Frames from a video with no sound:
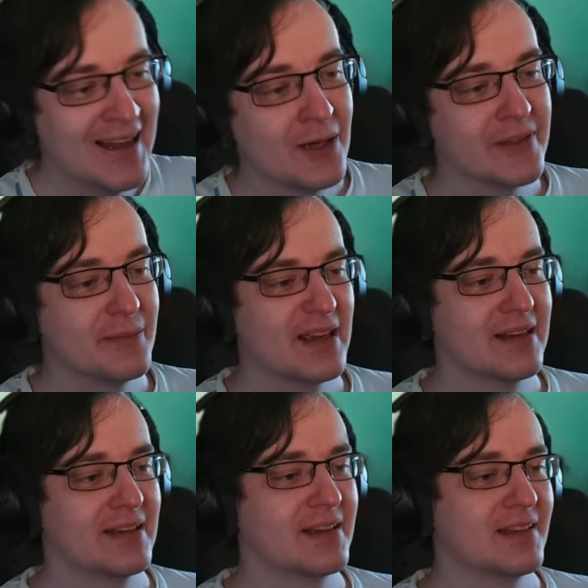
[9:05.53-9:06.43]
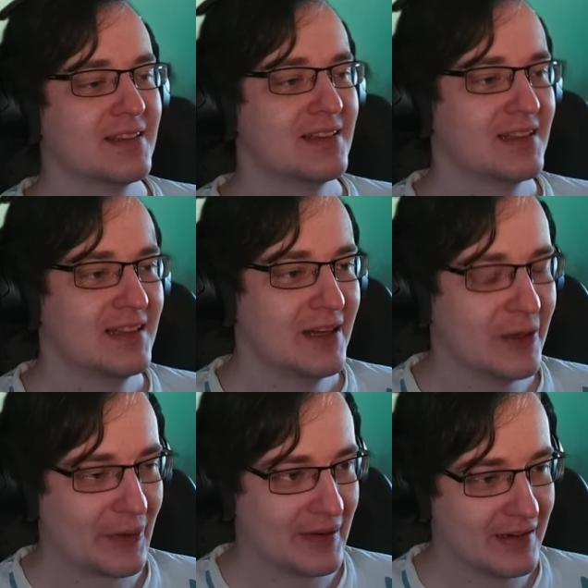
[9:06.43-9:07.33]
Another mechanic,
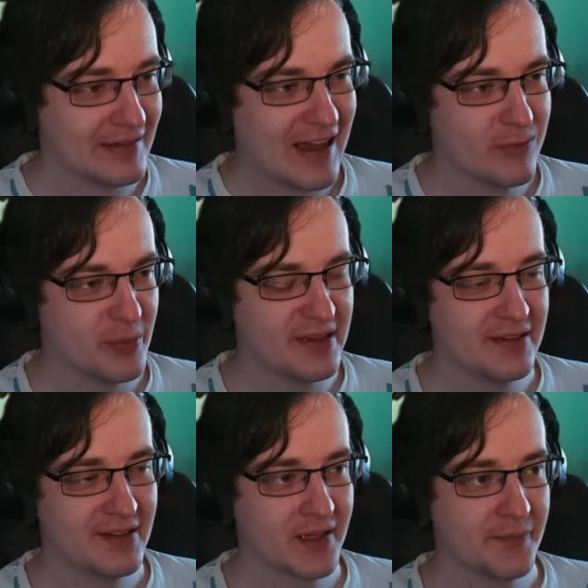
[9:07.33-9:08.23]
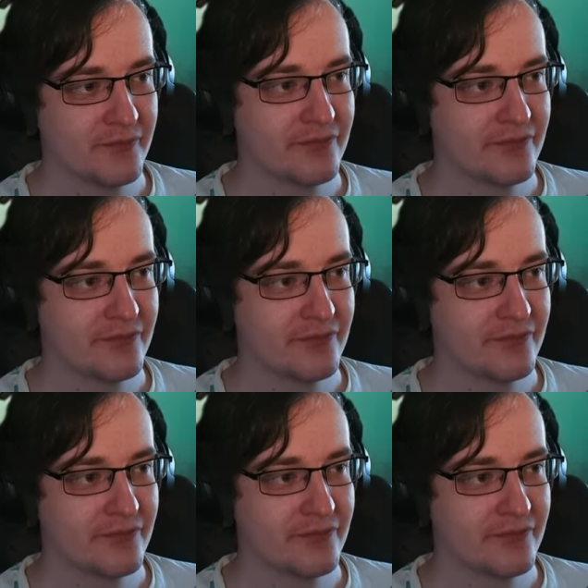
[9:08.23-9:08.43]
our Life Bloom healing.